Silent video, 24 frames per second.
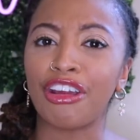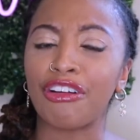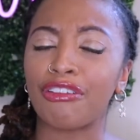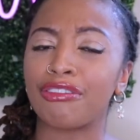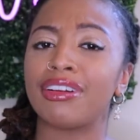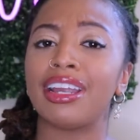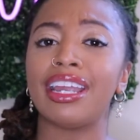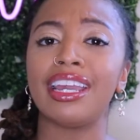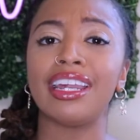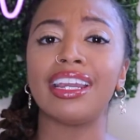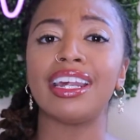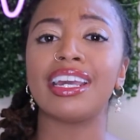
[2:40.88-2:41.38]
a
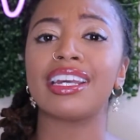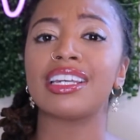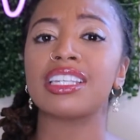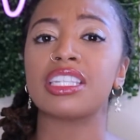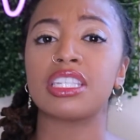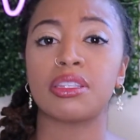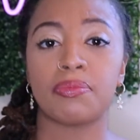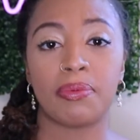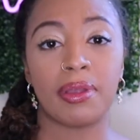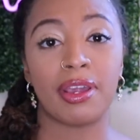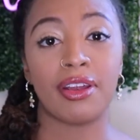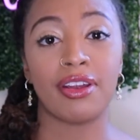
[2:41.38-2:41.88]
great
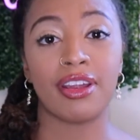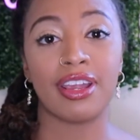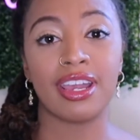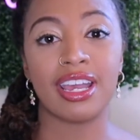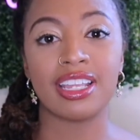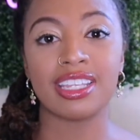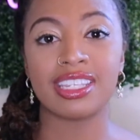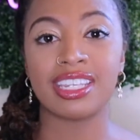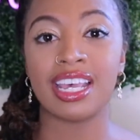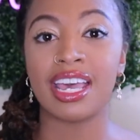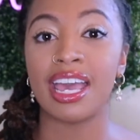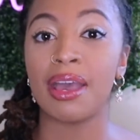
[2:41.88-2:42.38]

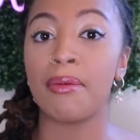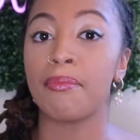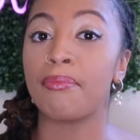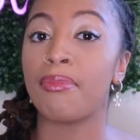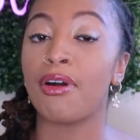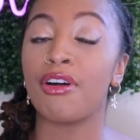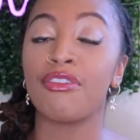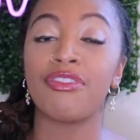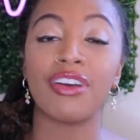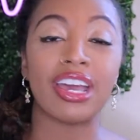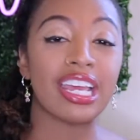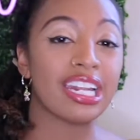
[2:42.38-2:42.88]
experience
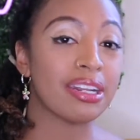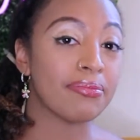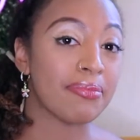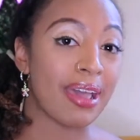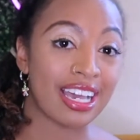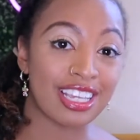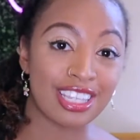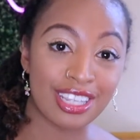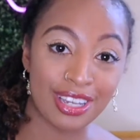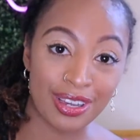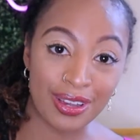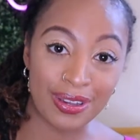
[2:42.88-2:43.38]
both in
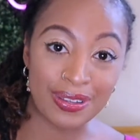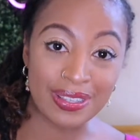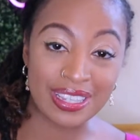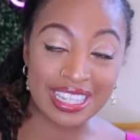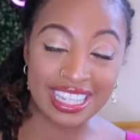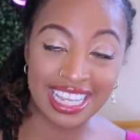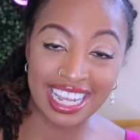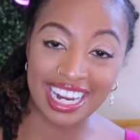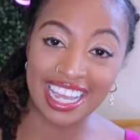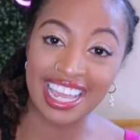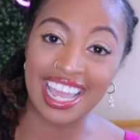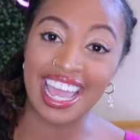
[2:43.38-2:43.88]
Mexico
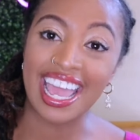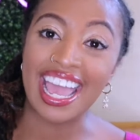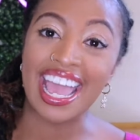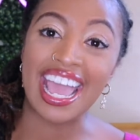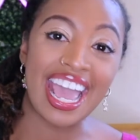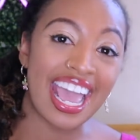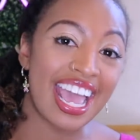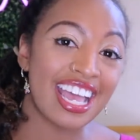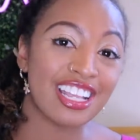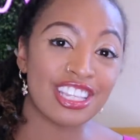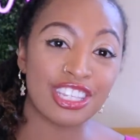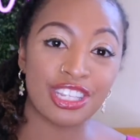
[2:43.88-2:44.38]
City
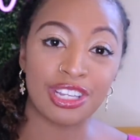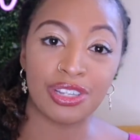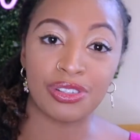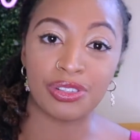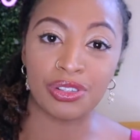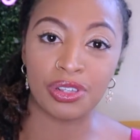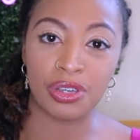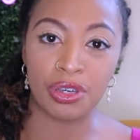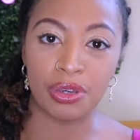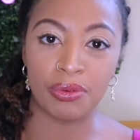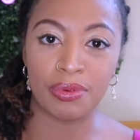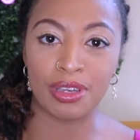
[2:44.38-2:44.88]
and
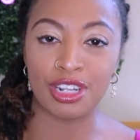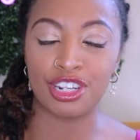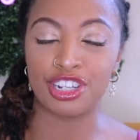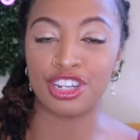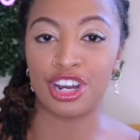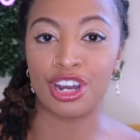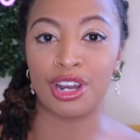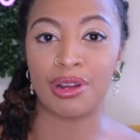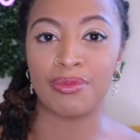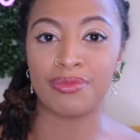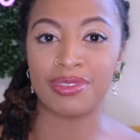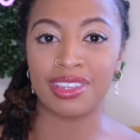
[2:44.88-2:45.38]
Tulum in
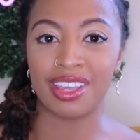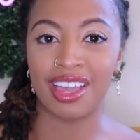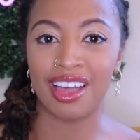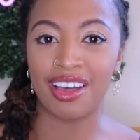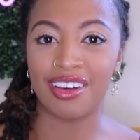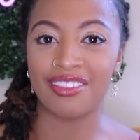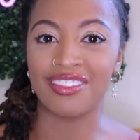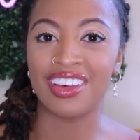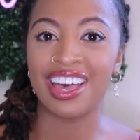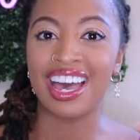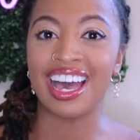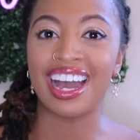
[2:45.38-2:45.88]
terms
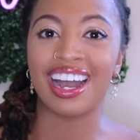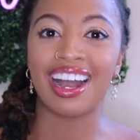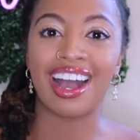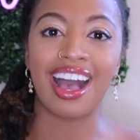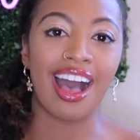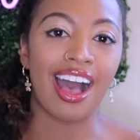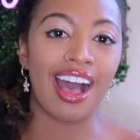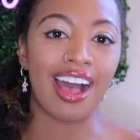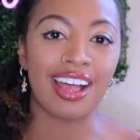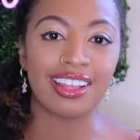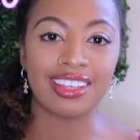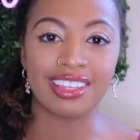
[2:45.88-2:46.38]
of
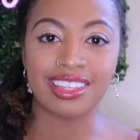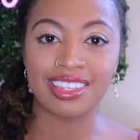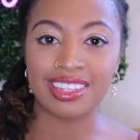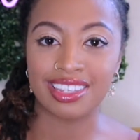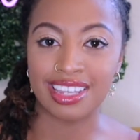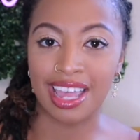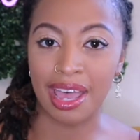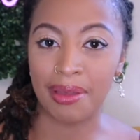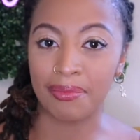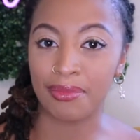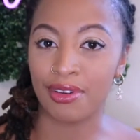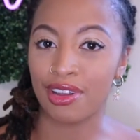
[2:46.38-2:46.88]

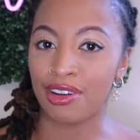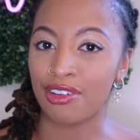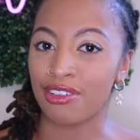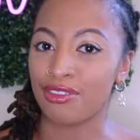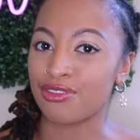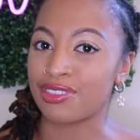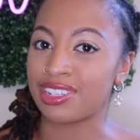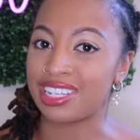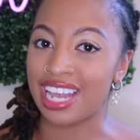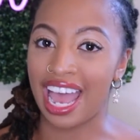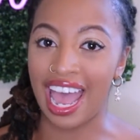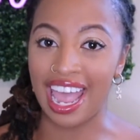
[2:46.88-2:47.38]
concept
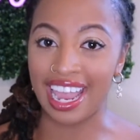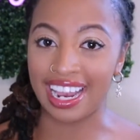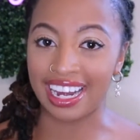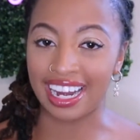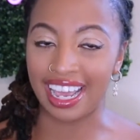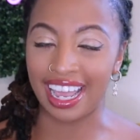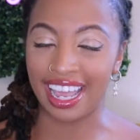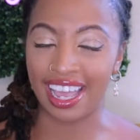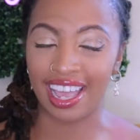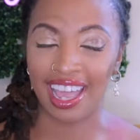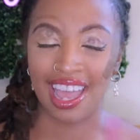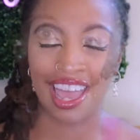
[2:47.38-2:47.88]

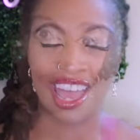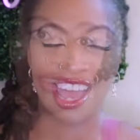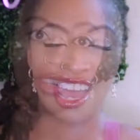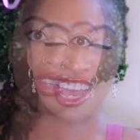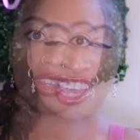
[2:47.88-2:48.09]
dining.